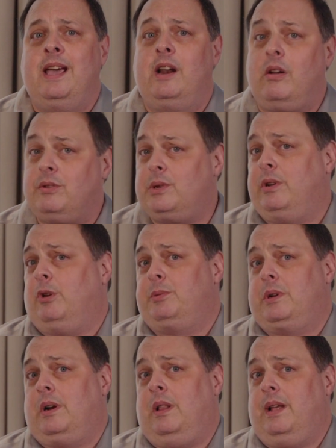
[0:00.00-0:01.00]
It also
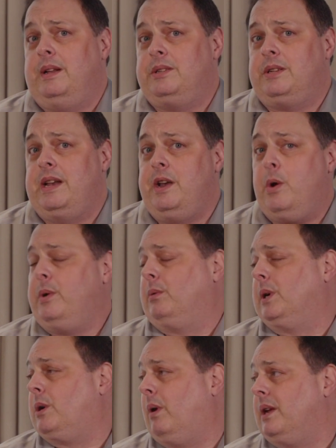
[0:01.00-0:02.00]
helps our clients say no to
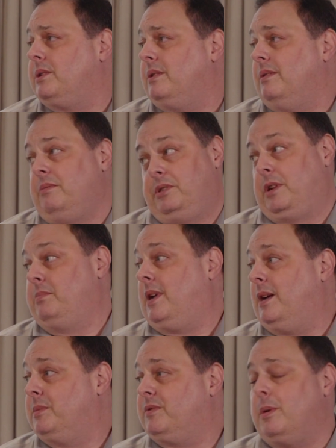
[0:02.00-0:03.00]
requests,
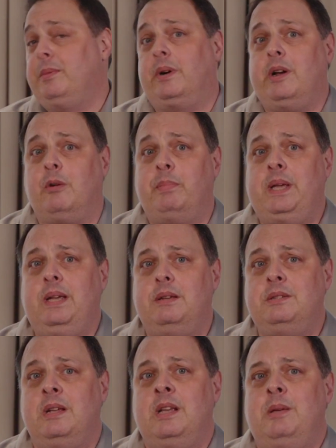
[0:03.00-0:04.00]
sometimes from their
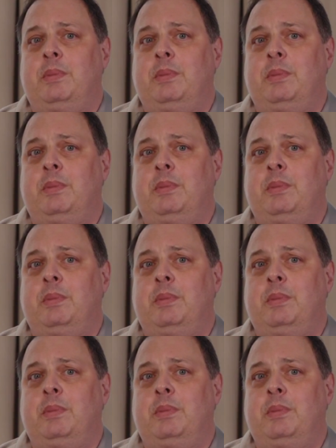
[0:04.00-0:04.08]
LPs,